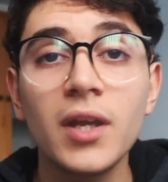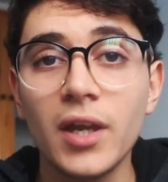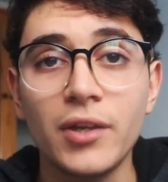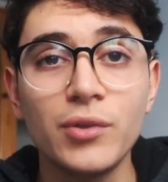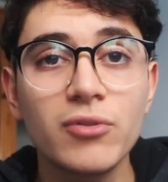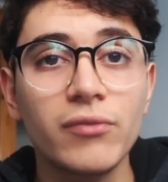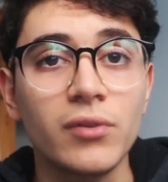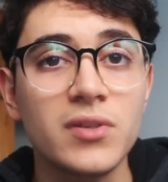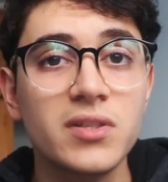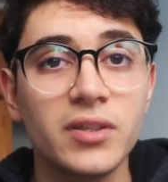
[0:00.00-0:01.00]
and
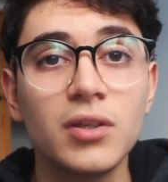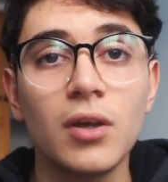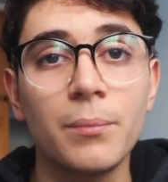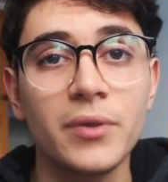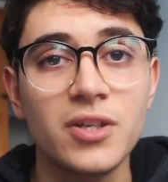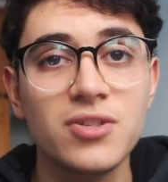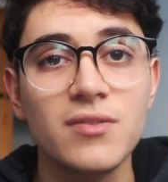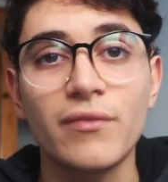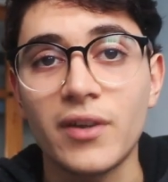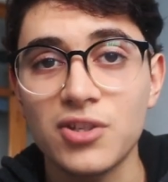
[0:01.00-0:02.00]
useful string operations
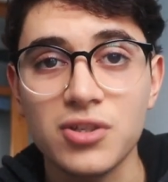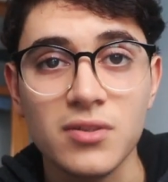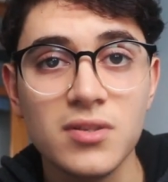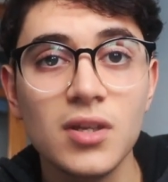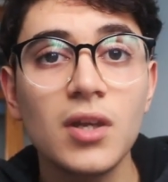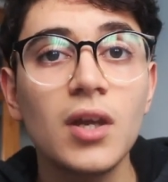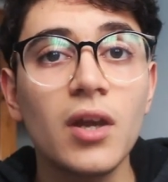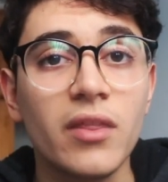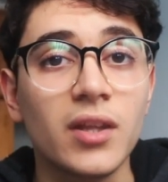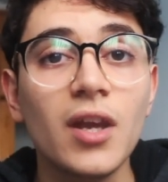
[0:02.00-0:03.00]
functions
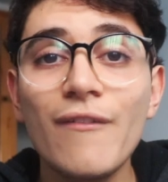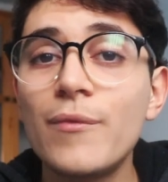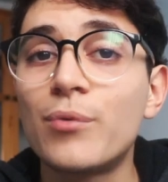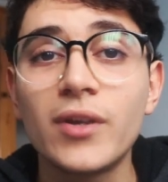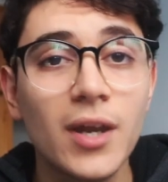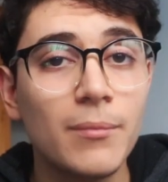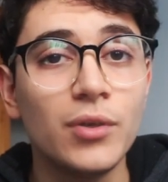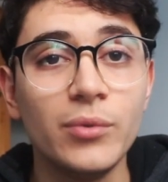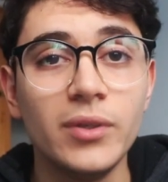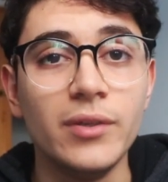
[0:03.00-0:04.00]
that every programmer
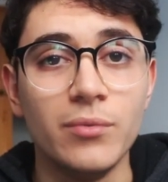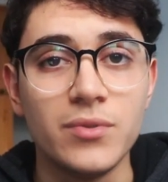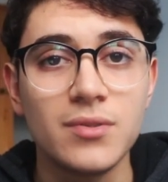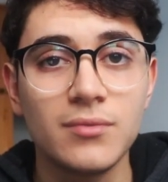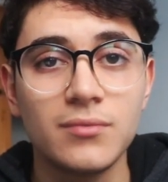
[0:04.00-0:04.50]
will use.